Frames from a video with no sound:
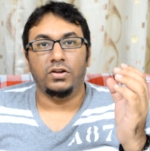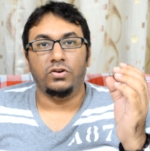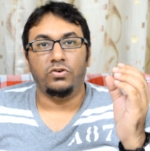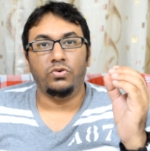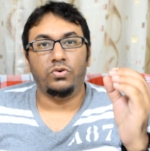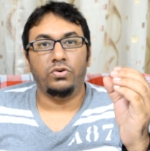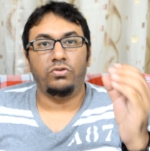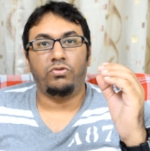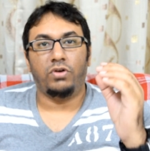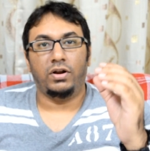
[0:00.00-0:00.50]

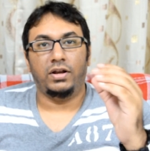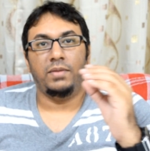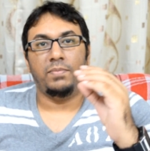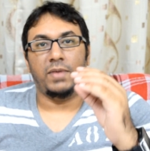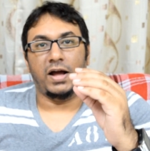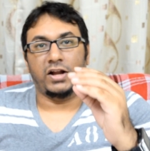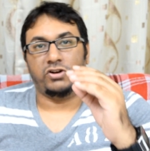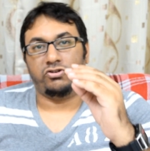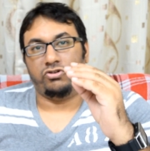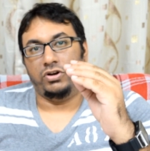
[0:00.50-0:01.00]
don't run the
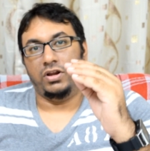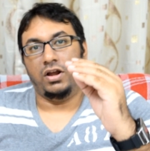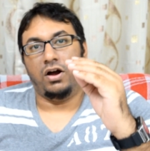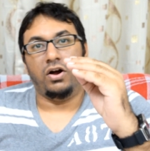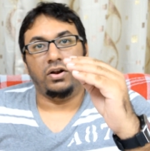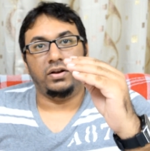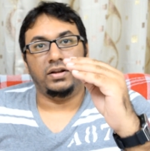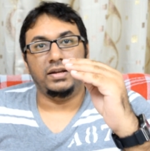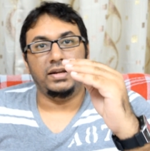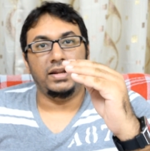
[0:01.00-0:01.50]
battery
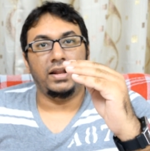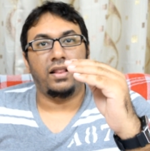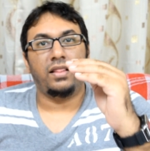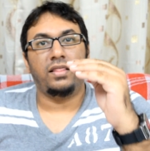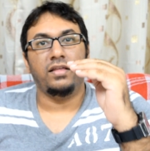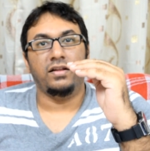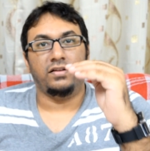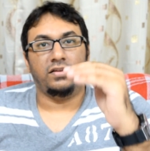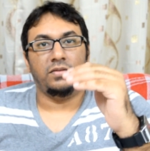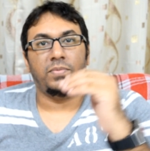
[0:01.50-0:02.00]
underneath
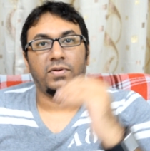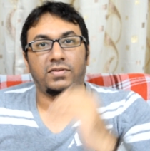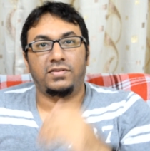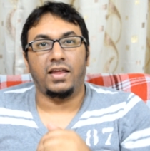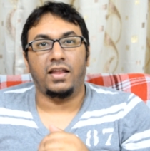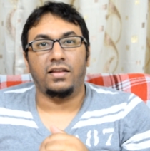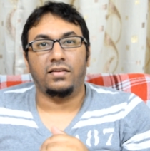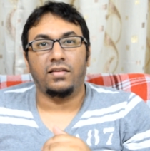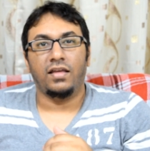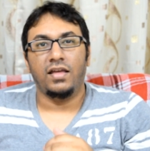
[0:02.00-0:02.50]

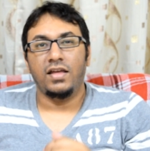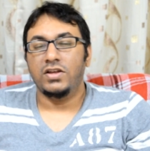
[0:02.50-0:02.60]
30%.